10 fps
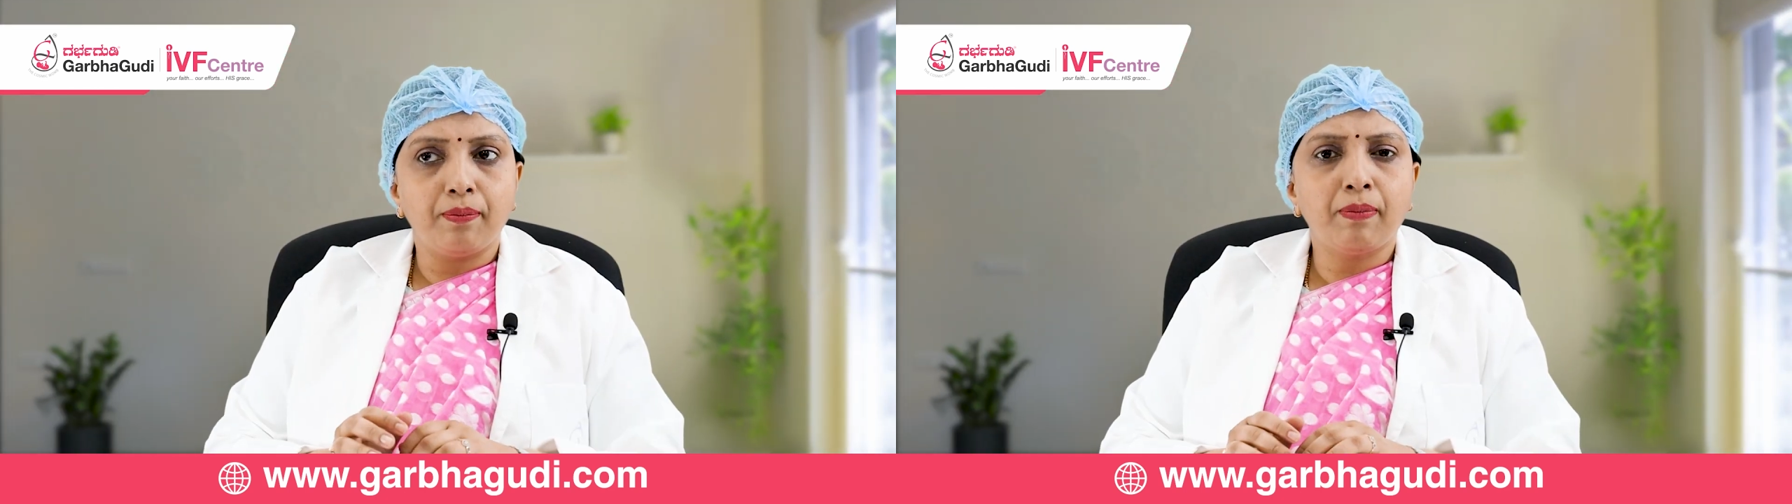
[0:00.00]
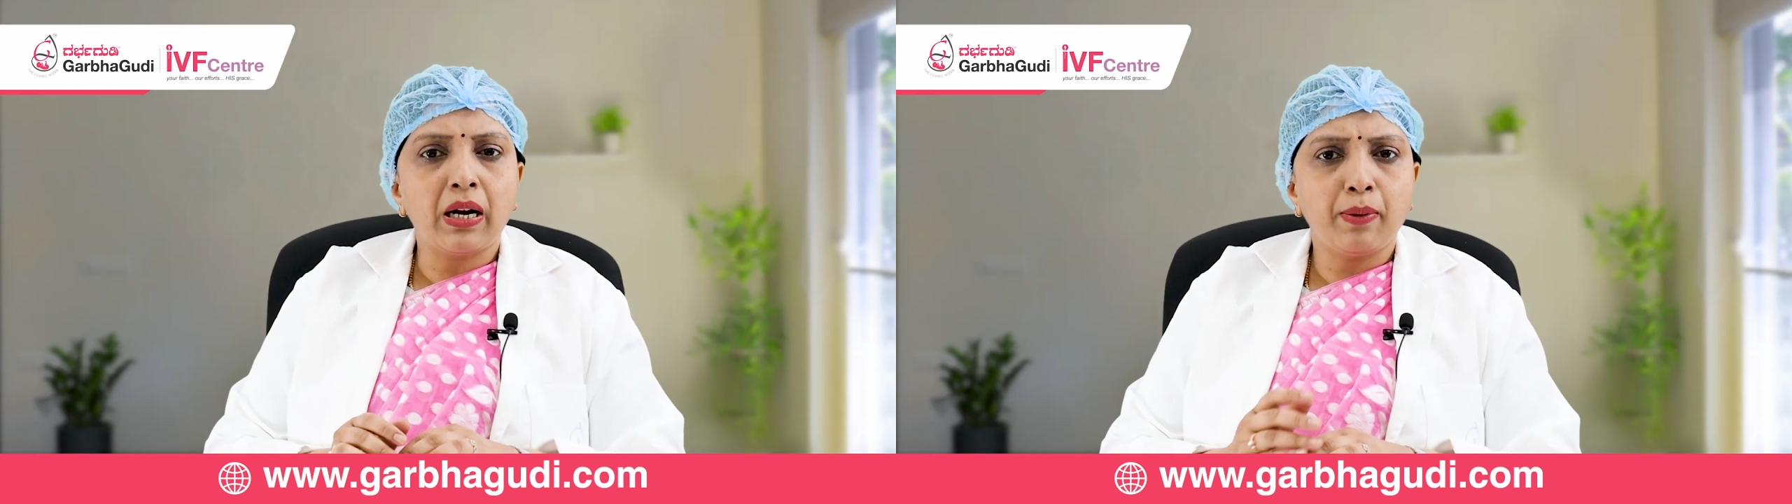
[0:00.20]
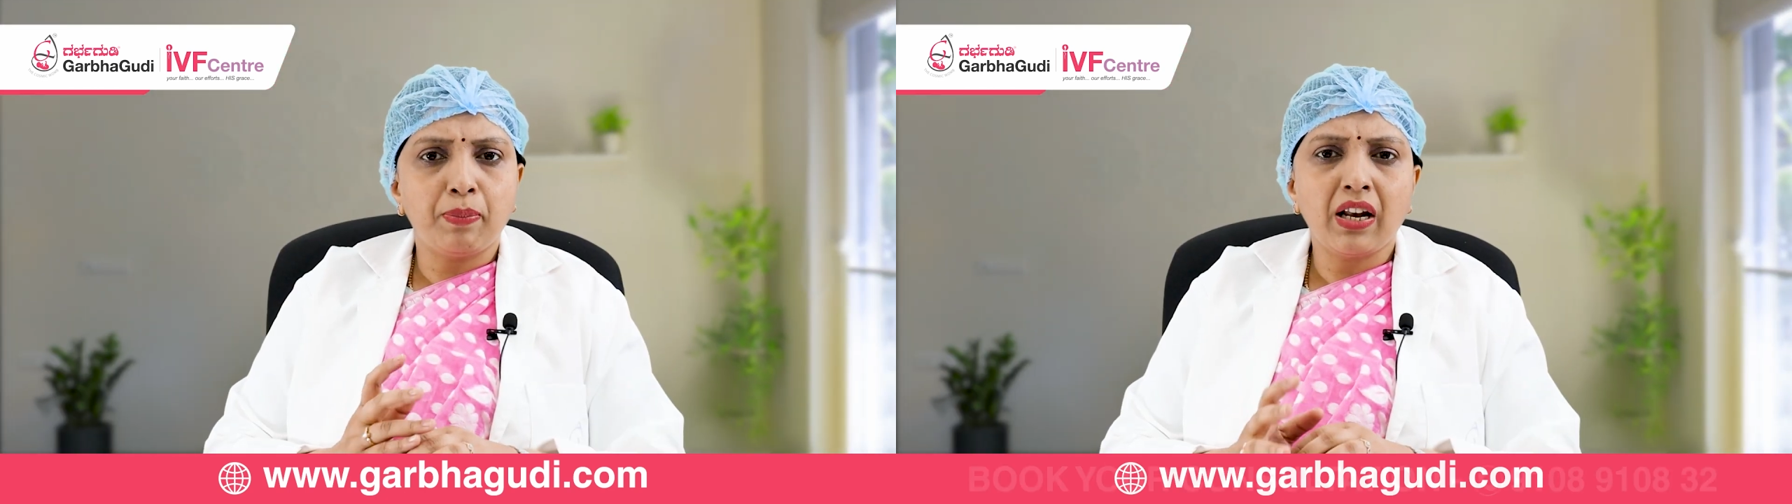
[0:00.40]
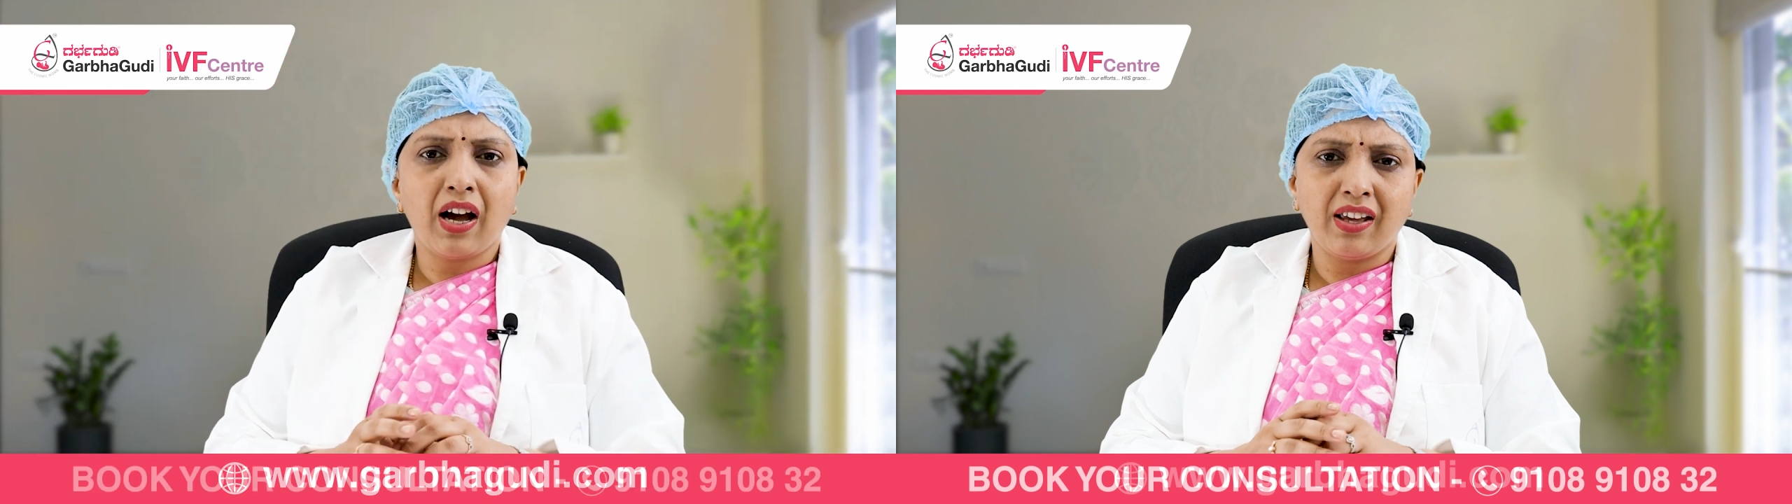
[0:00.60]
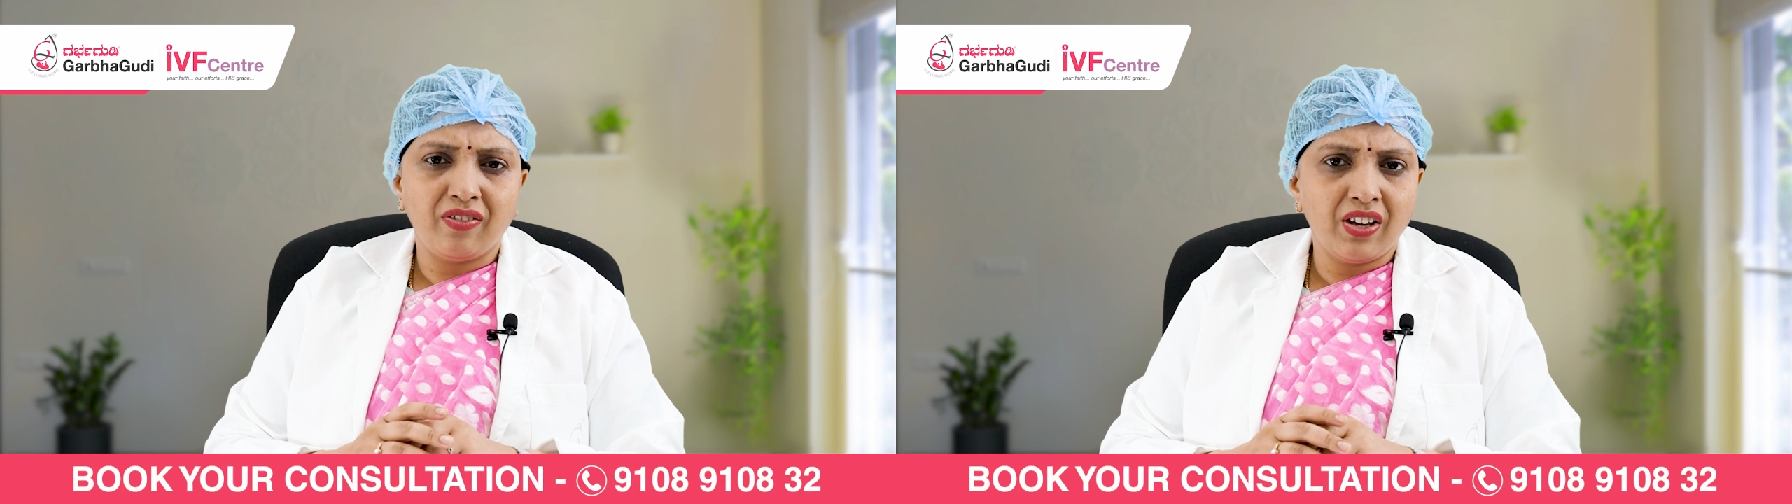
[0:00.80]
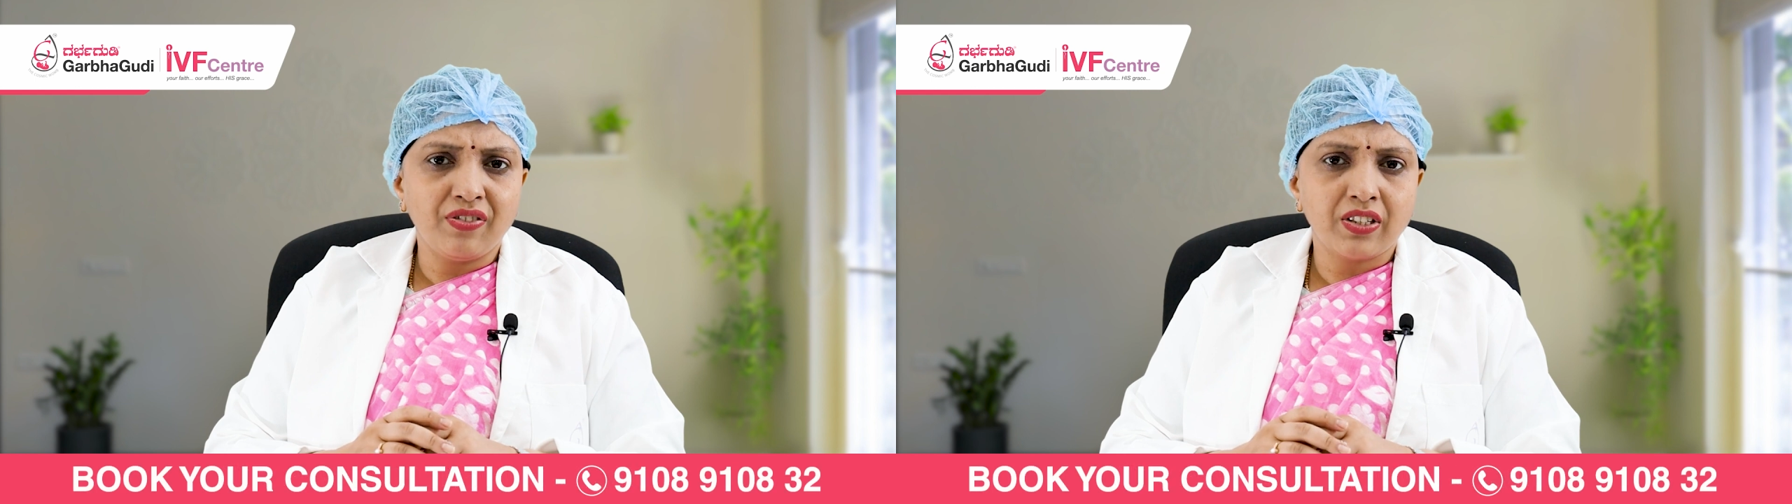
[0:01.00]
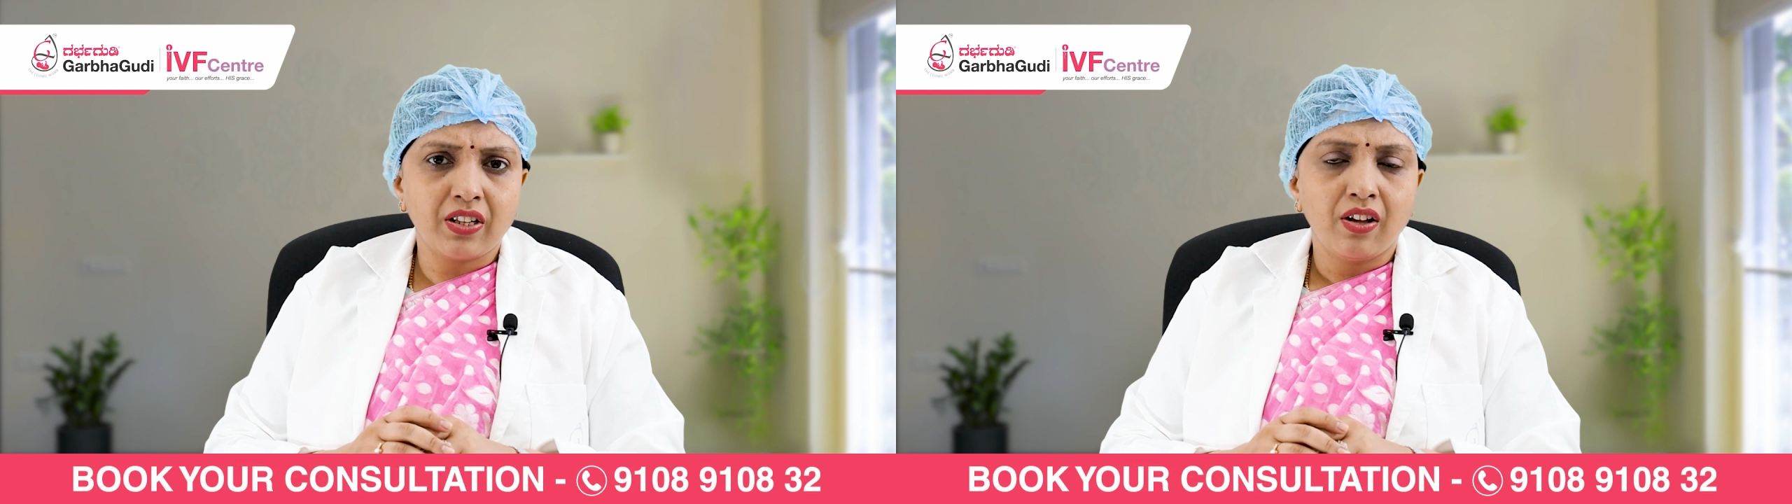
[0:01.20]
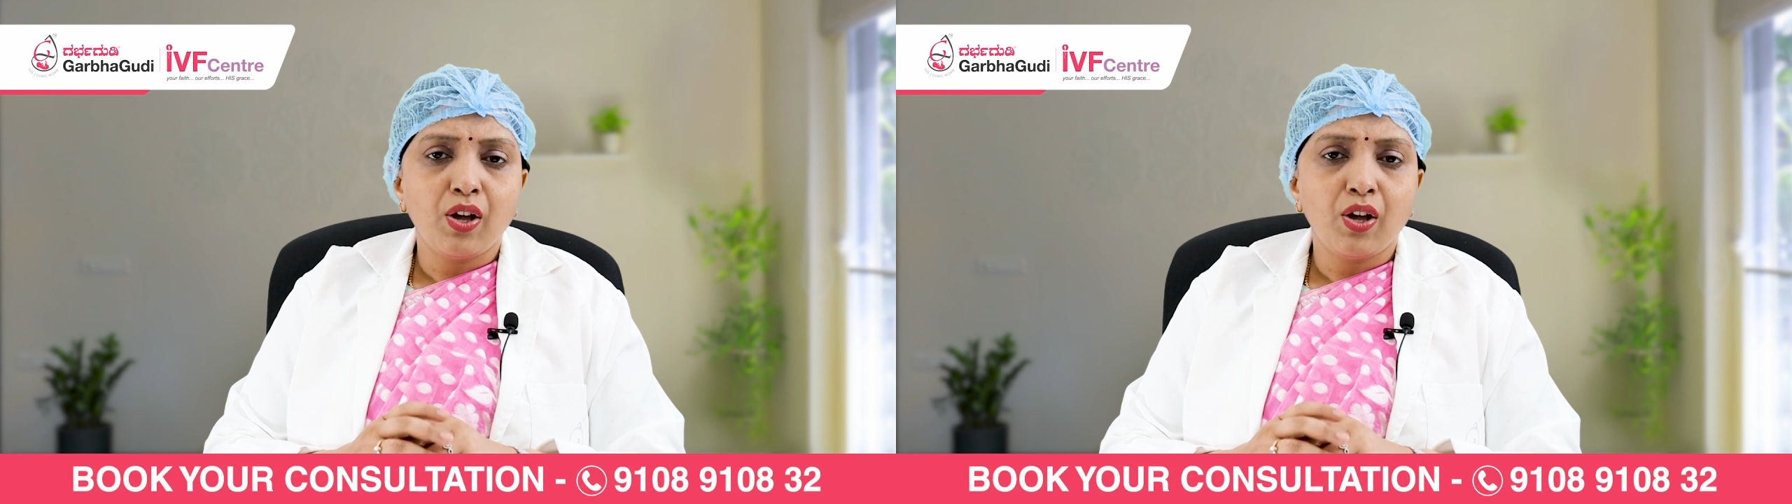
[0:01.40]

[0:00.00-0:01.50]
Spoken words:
multiple IVFs